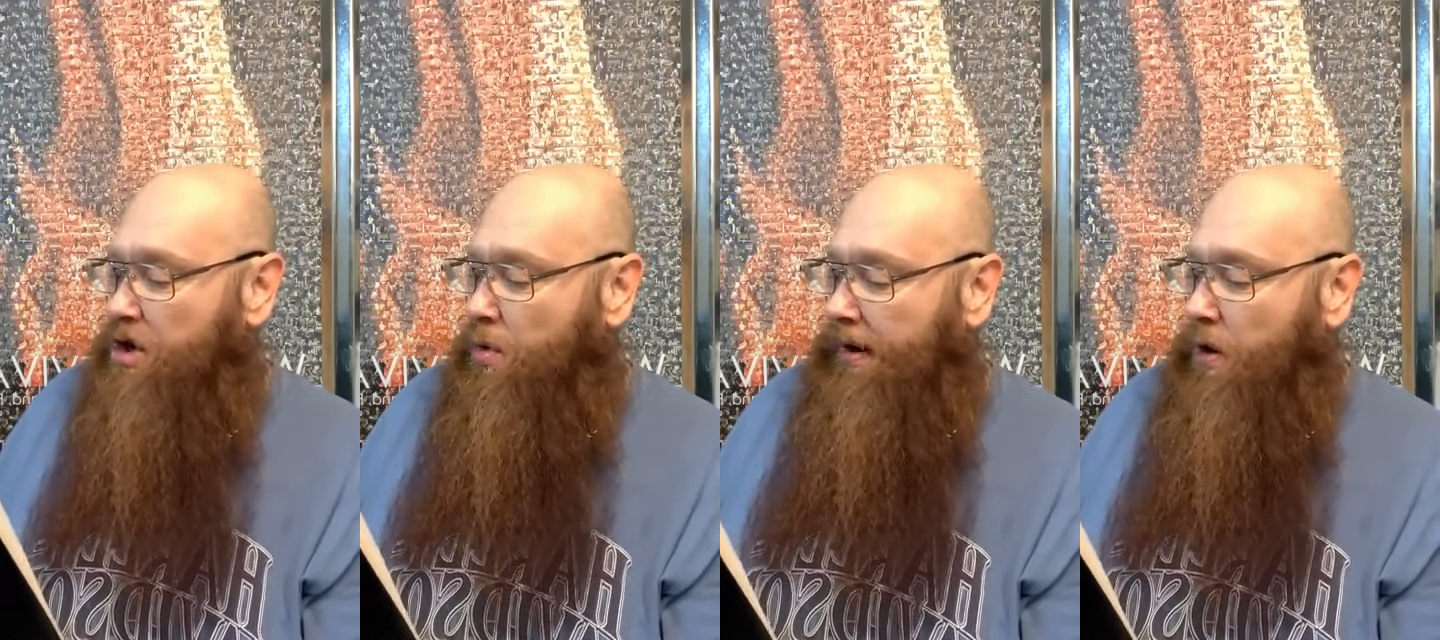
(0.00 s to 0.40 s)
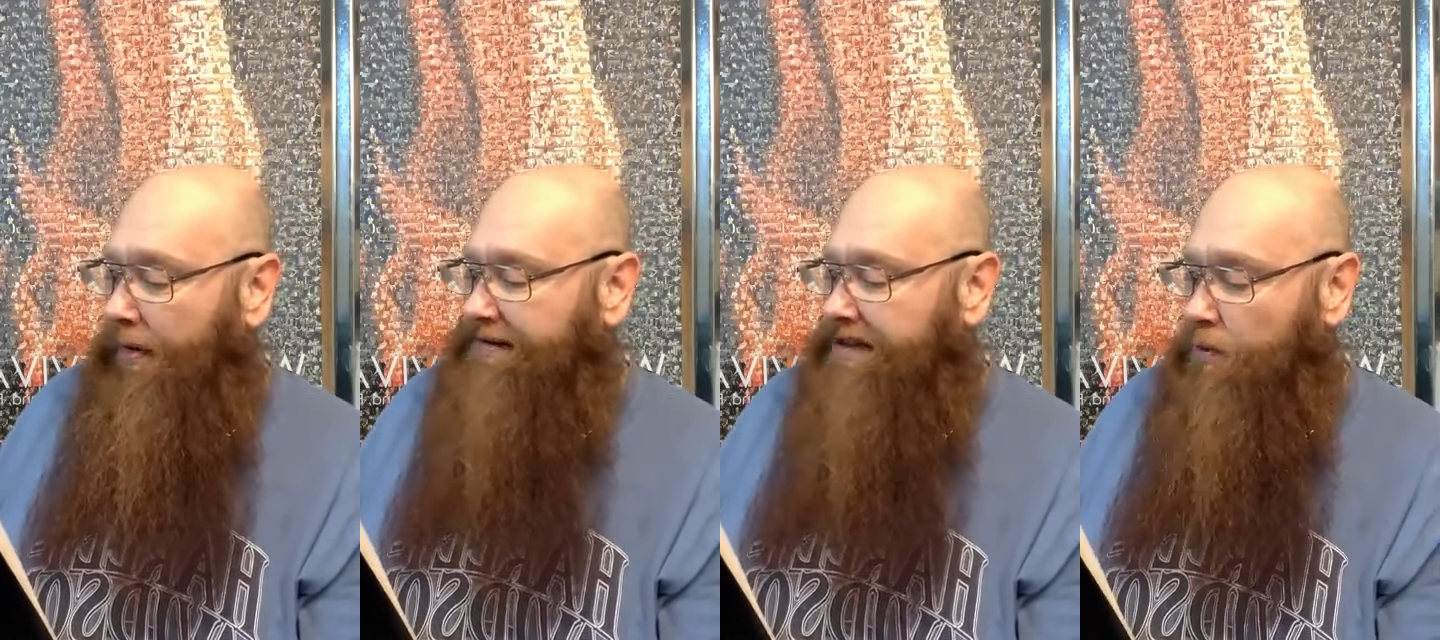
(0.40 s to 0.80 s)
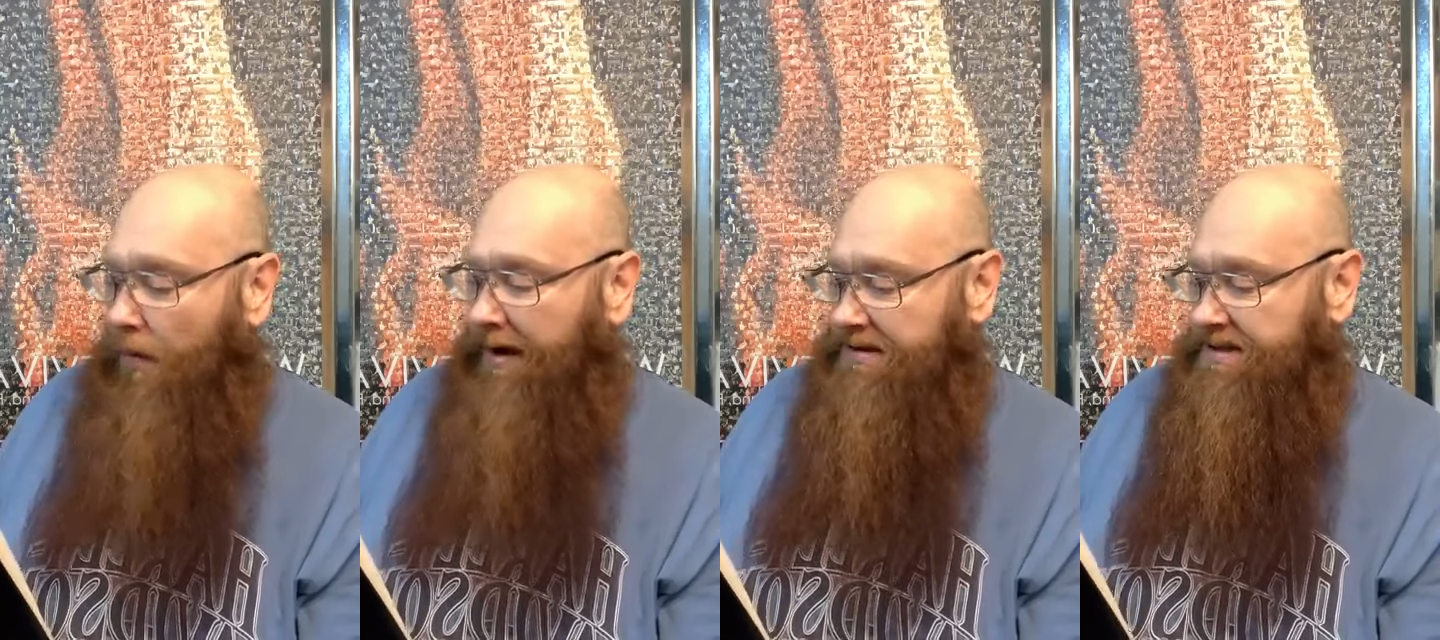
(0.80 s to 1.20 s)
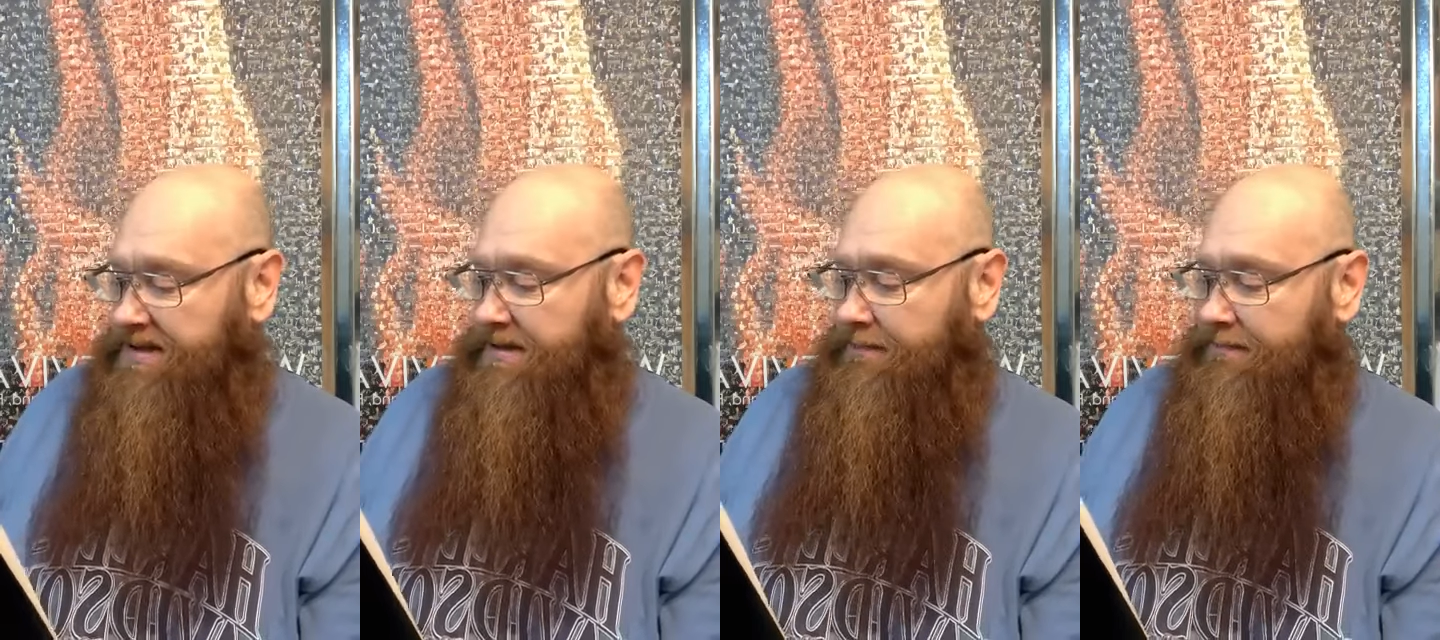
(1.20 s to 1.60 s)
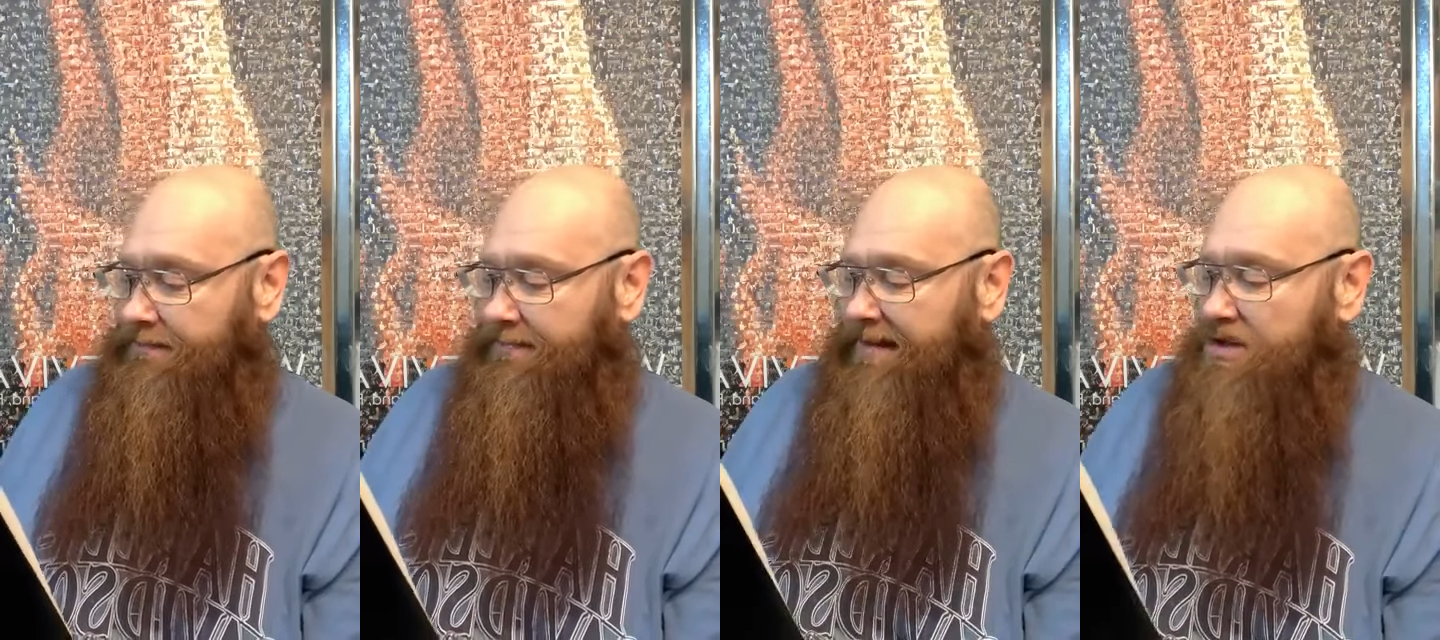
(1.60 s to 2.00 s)
anointed ones
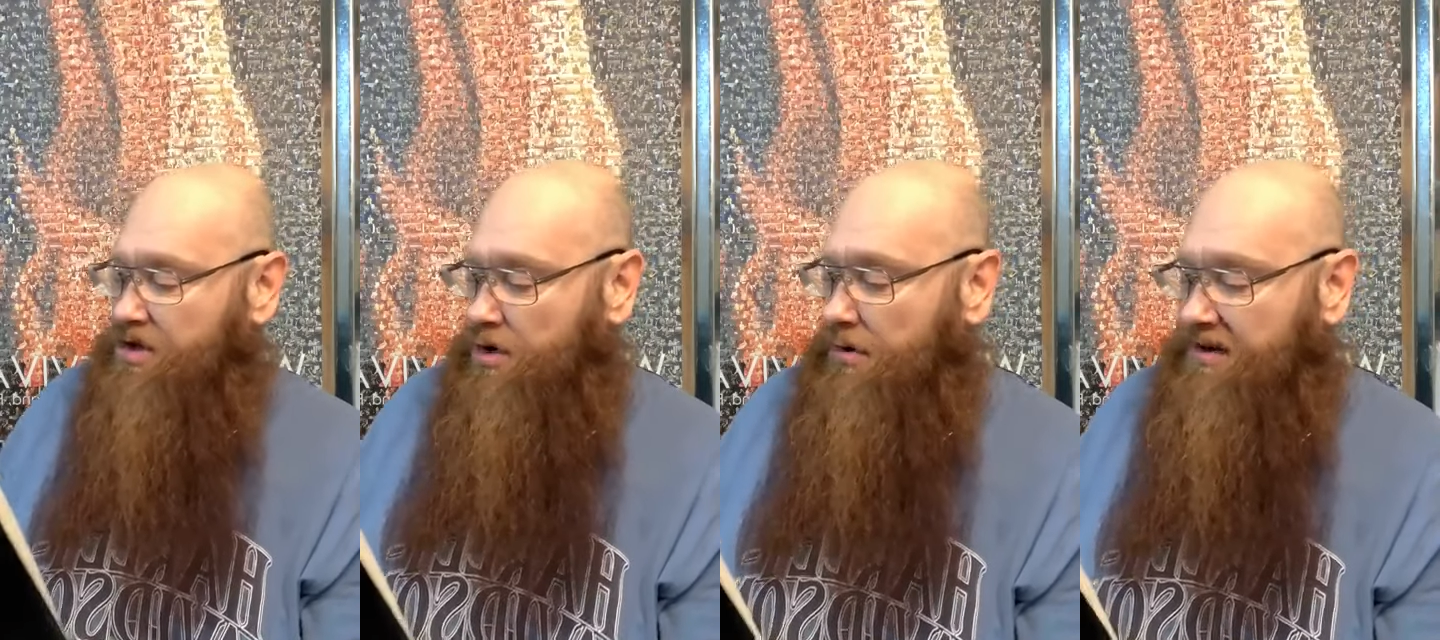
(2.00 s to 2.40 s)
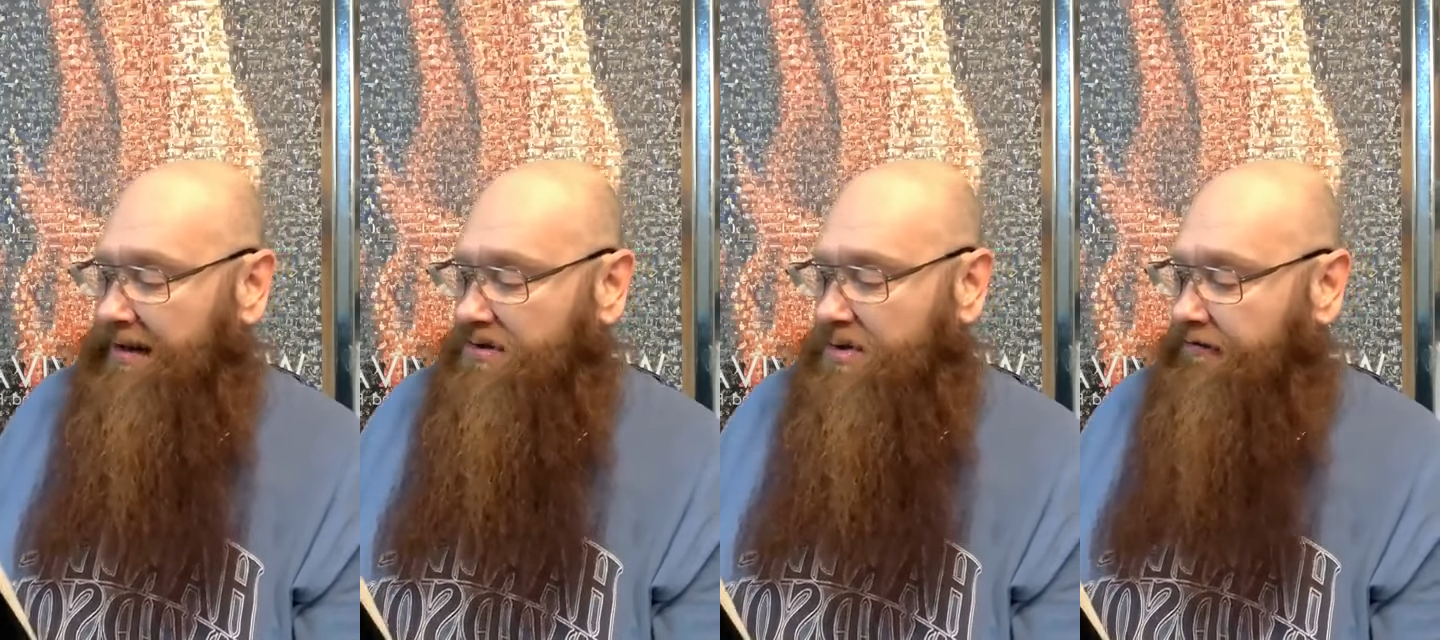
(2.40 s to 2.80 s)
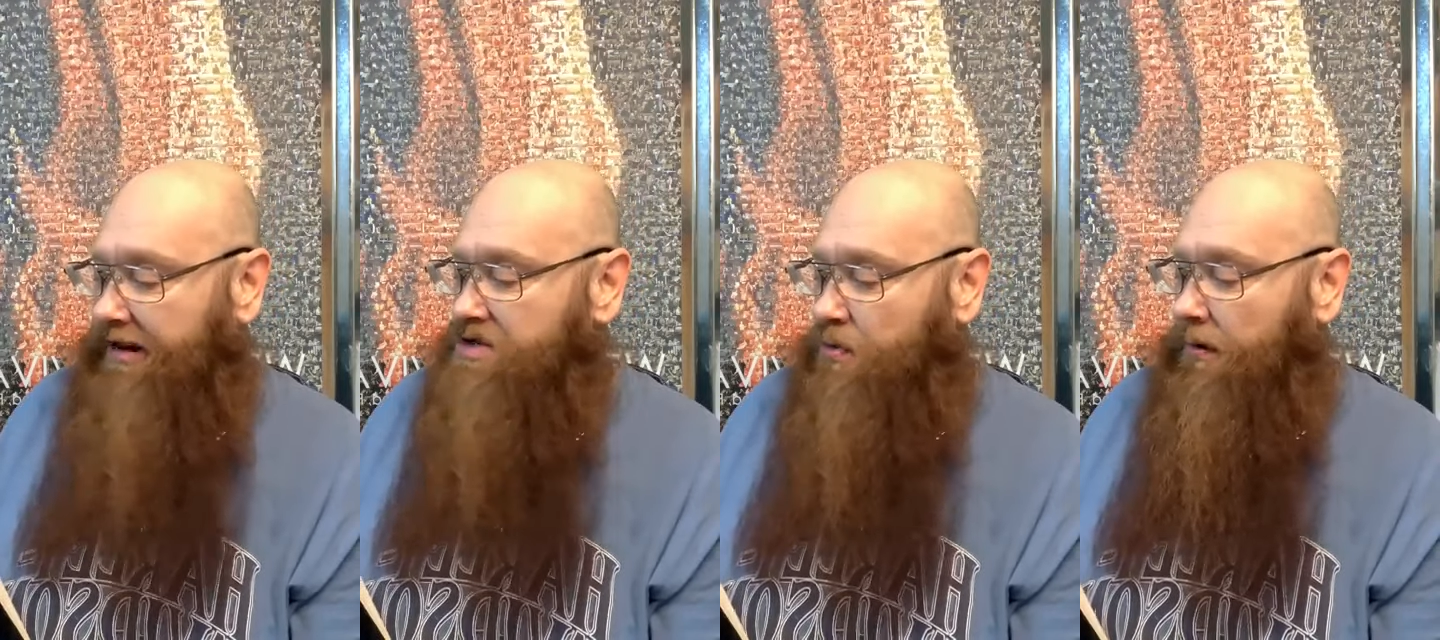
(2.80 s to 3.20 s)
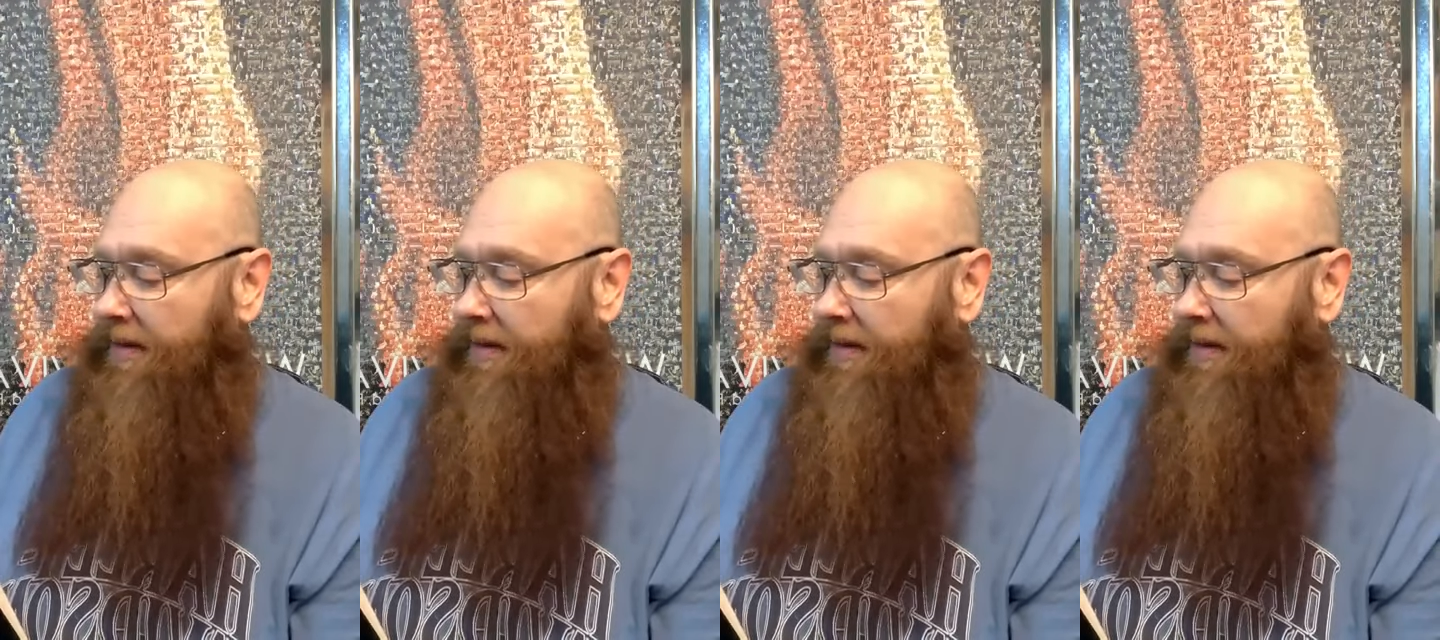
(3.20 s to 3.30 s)
the two sons of fresh oil that